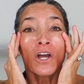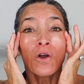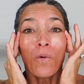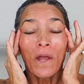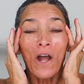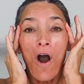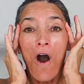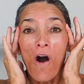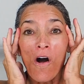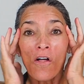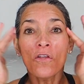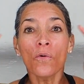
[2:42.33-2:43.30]
going
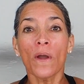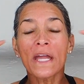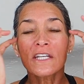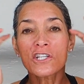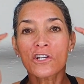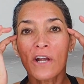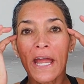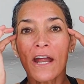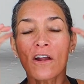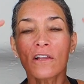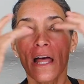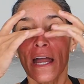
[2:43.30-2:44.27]
all the way to your
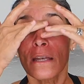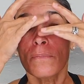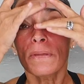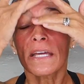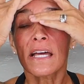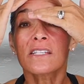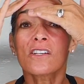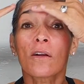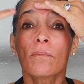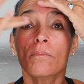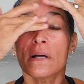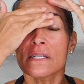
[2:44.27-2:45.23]
hairline because
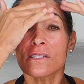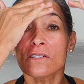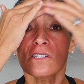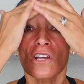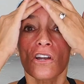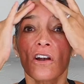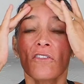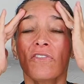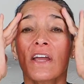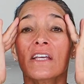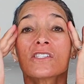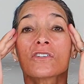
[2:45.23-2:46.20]
our muscles on our
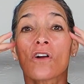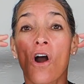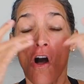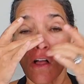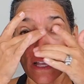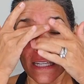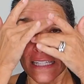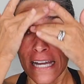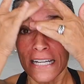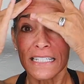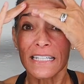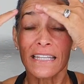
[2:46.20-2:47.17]
face are all
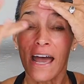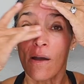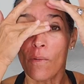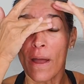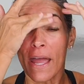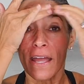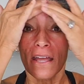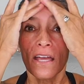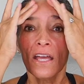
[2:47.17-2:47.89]
connected that way.